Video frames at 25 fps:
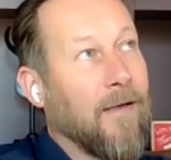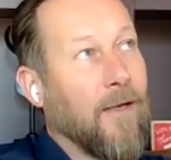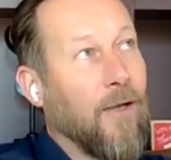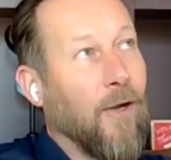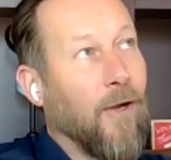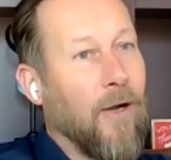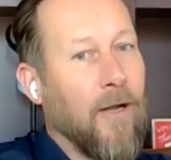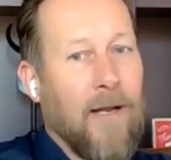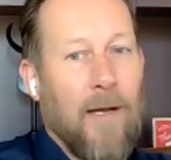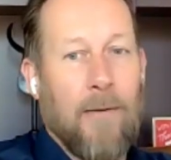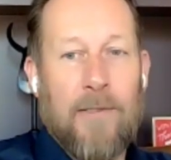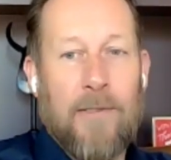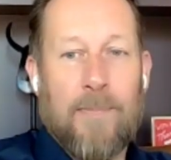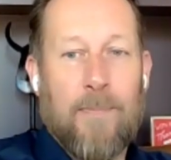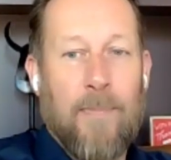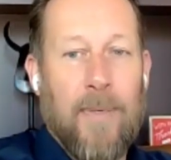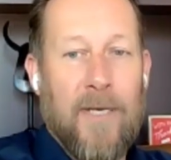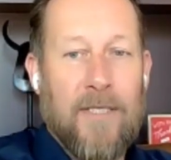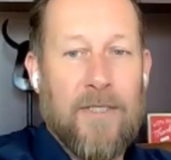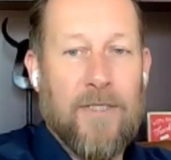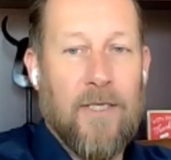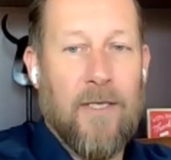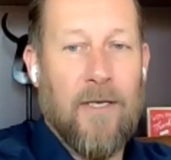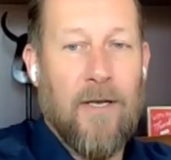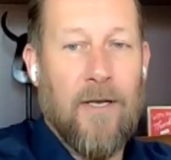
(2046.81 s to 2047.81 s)
God, I was
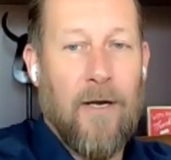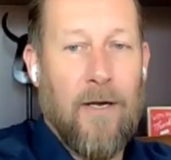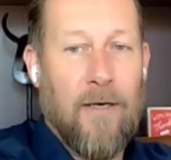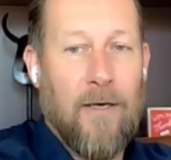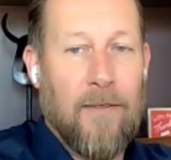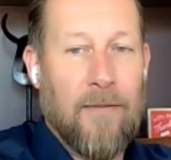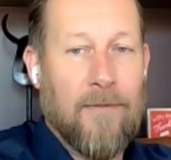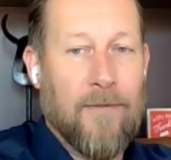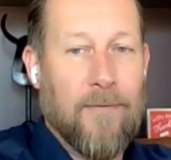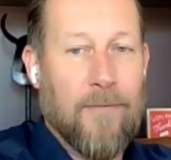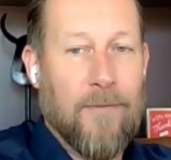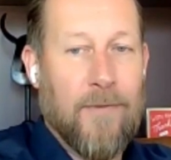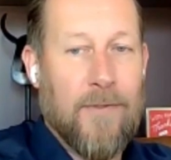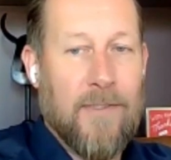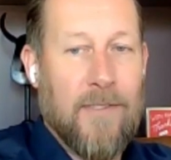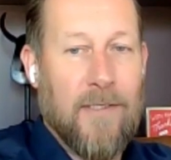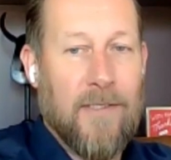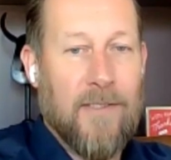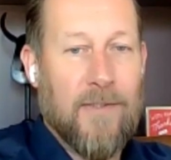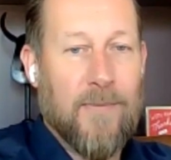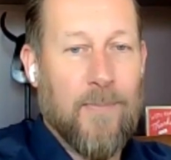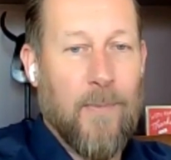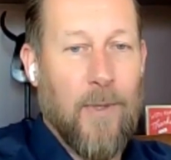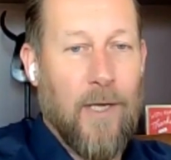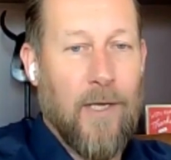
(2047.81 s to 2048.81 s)
pitching hard those
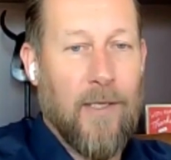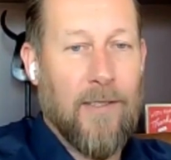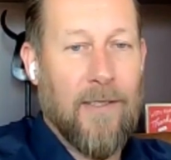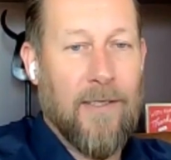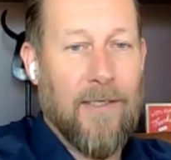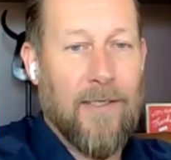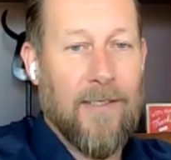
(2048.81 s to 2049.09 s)
days, man.